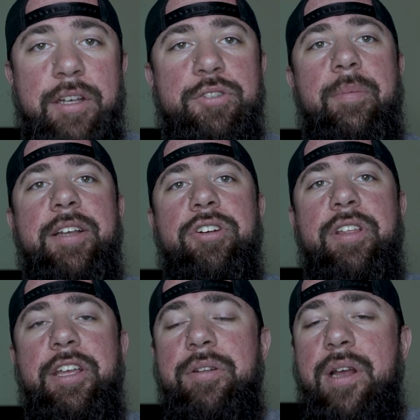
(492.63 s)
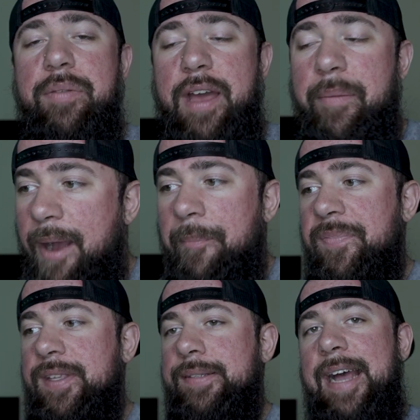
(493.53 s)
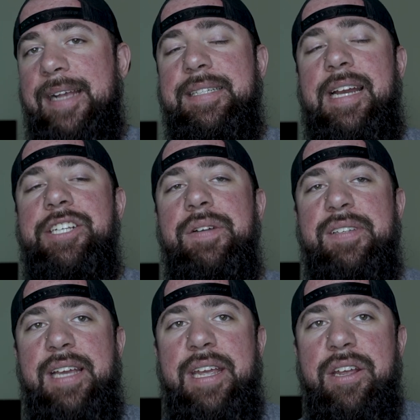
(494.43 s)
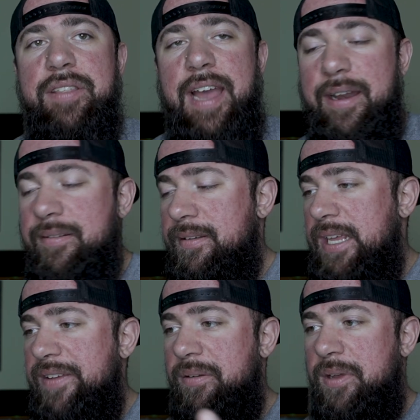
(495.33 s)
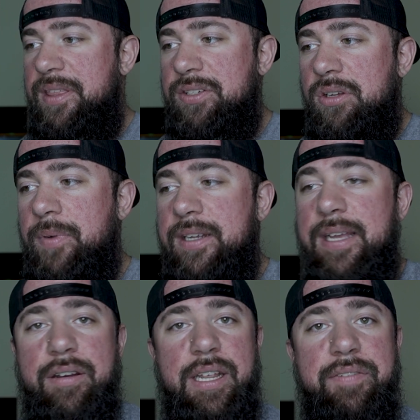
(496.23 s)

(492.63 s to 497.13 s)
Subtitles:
I just want to make sure that you know that. Now, lastly, I do have to say here that even with this whole breakdown,